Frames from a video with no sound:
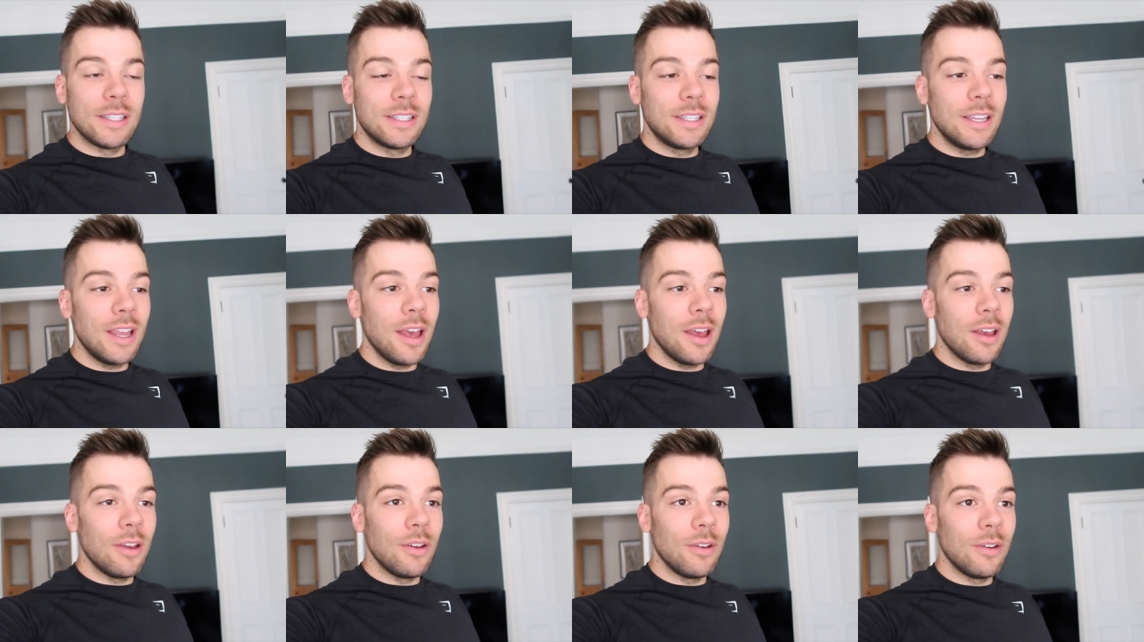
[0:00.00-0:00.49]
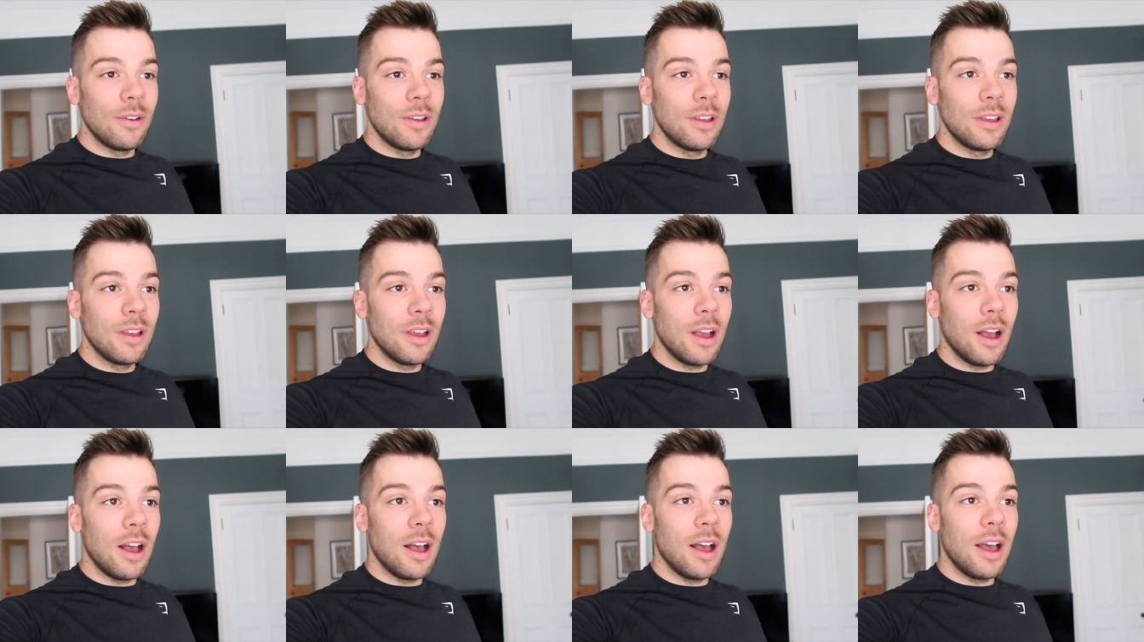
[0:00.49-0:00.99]
So
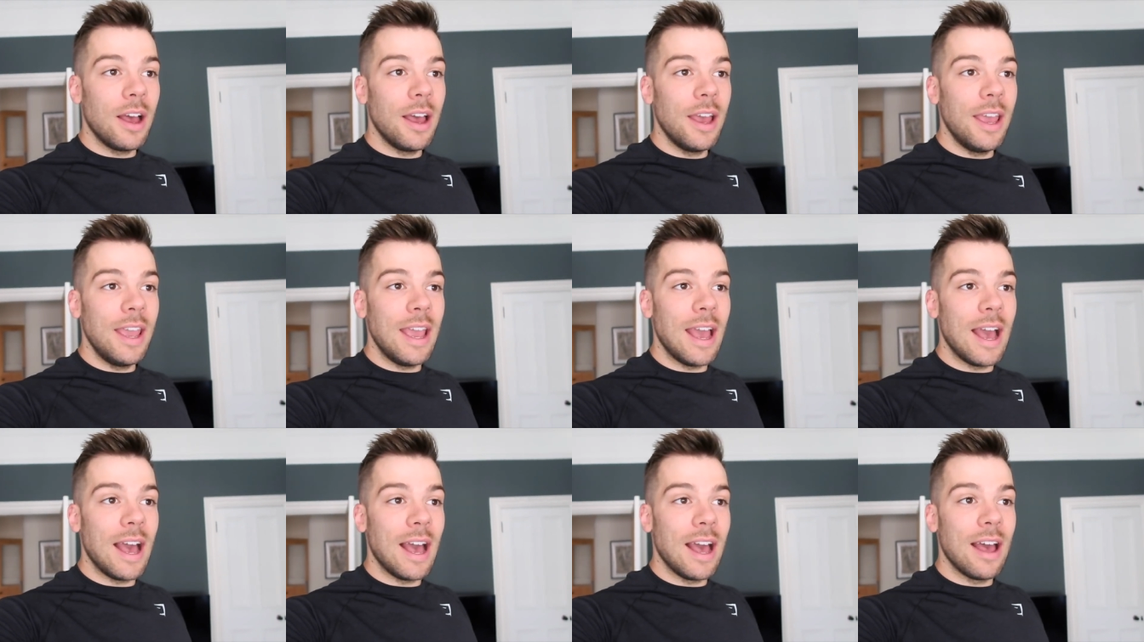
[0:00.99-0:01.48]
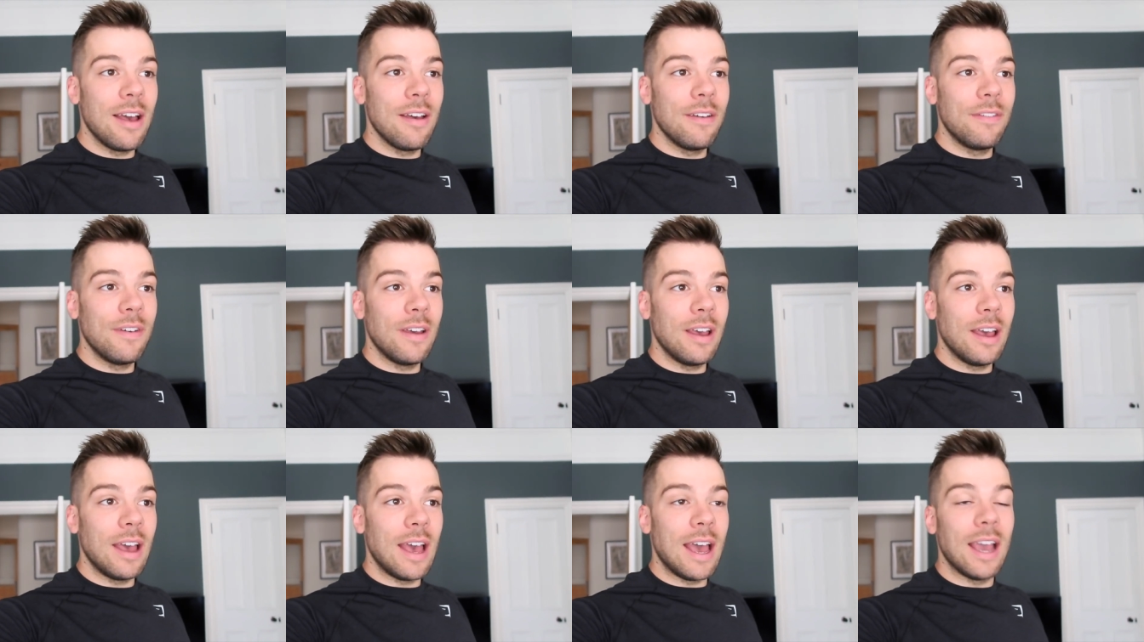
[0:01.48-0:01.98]
I
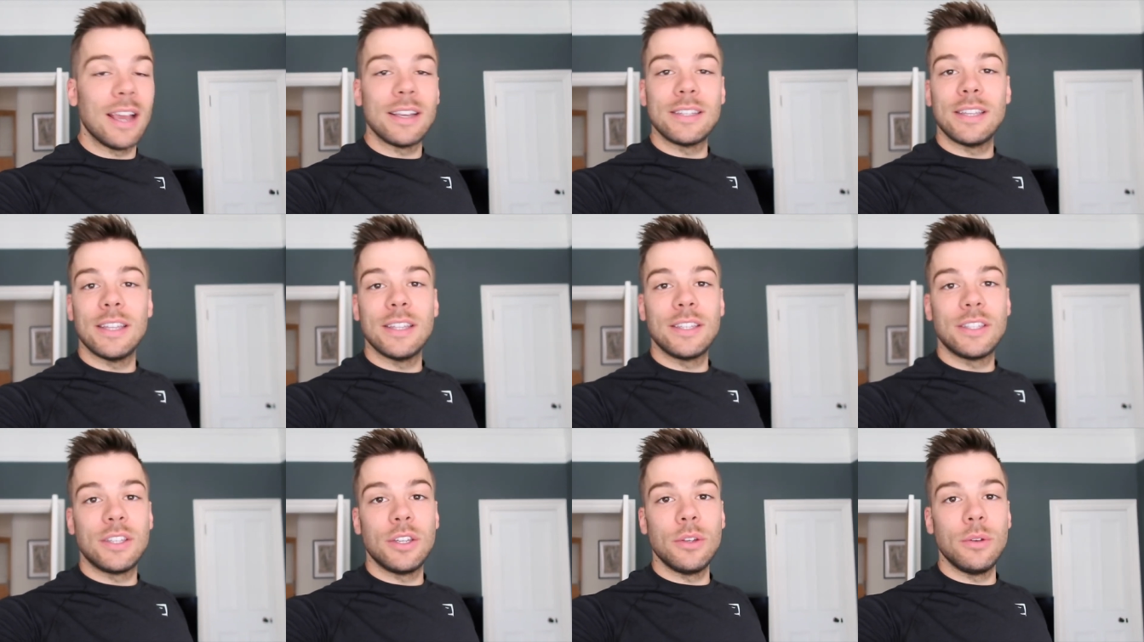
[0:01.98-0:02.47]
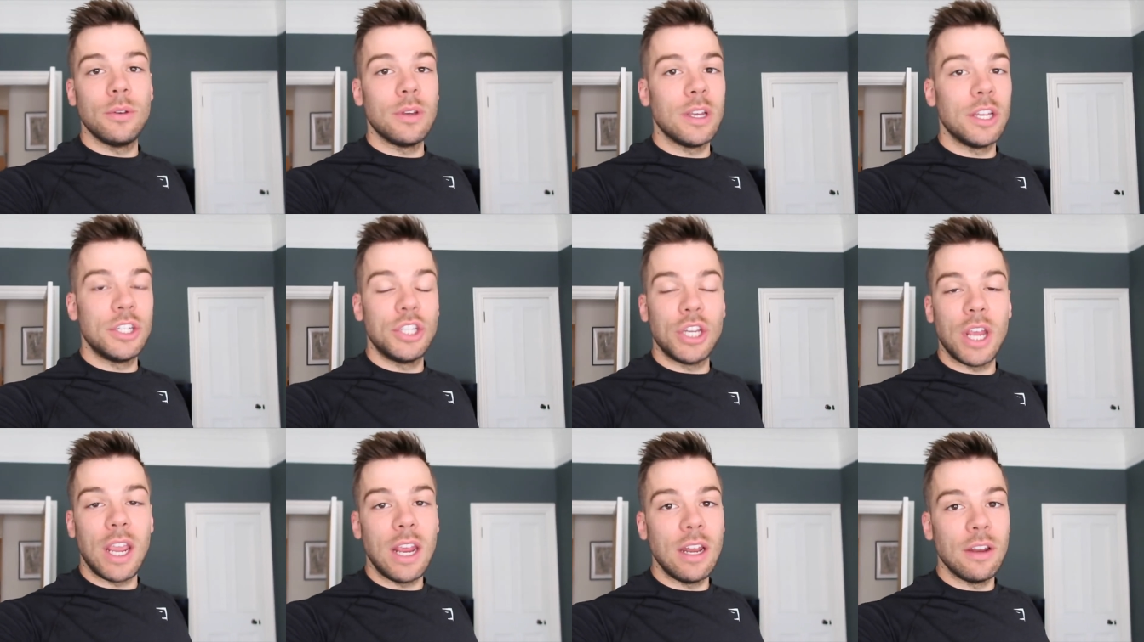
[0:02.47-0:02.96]
have access to
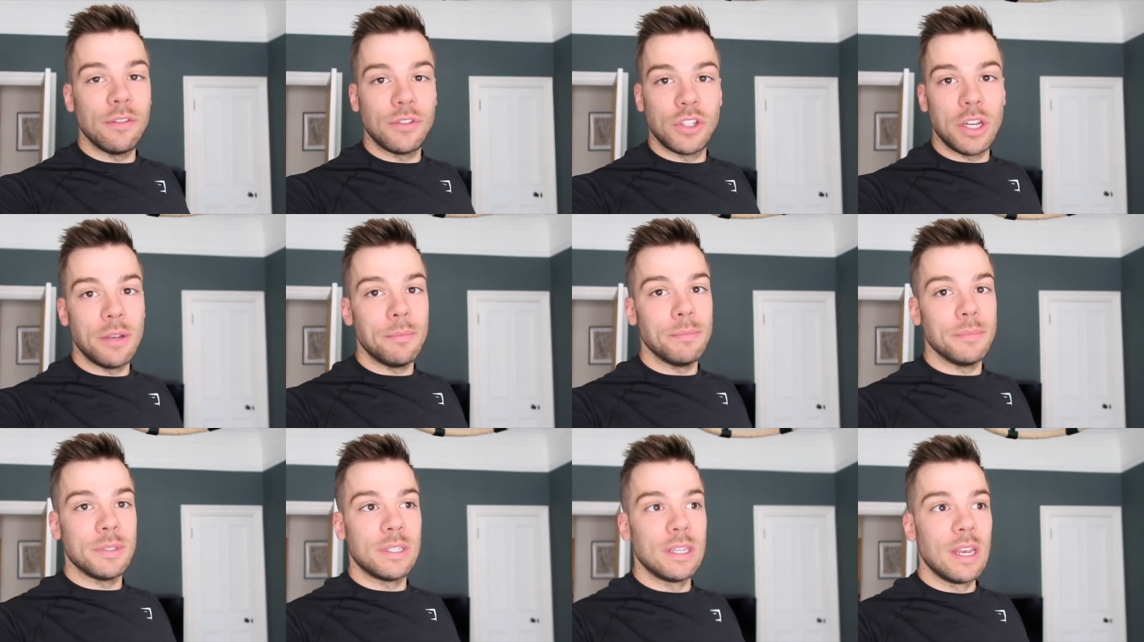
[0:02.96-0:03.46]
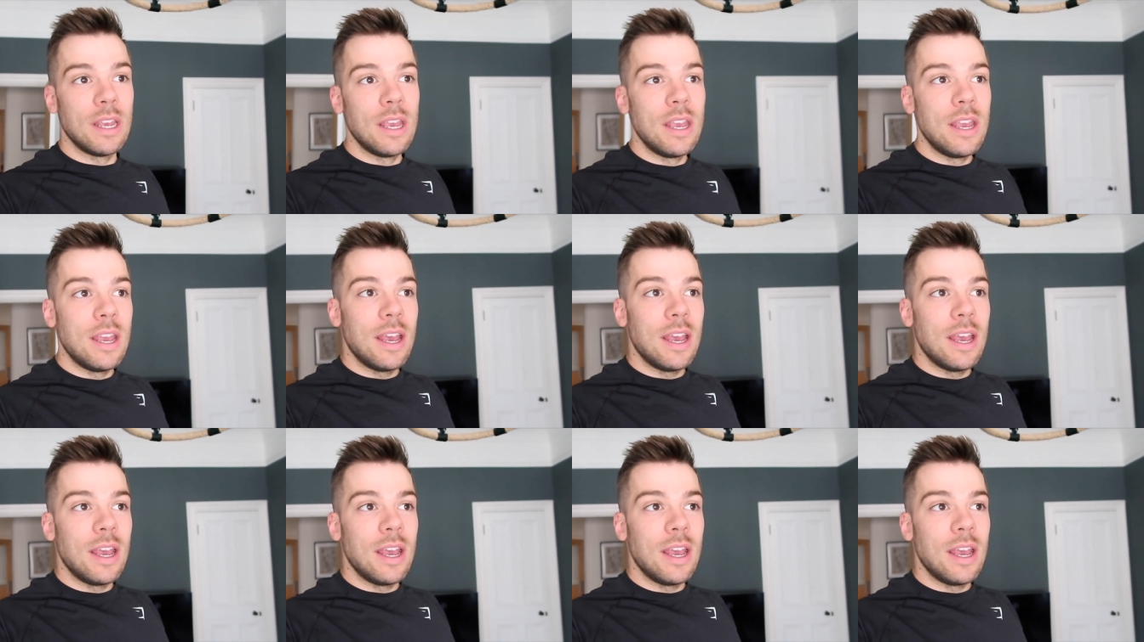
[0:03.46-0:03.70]
a chain of gyms